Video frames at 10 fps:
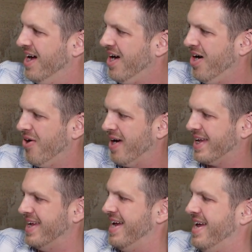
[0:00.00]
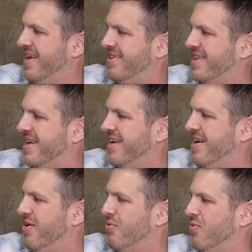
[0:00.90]
oh, I can't hit the
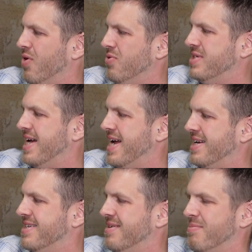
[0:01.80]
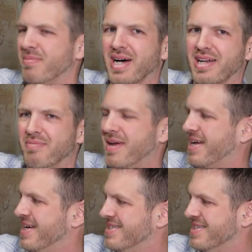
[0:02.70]
rotate button
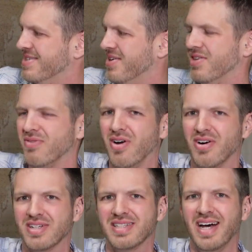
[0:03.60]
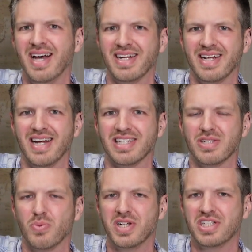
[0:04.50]
because it's on the wrong side and I had
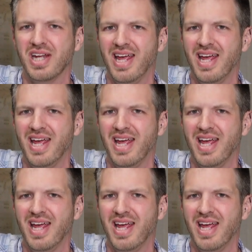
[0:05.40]
switched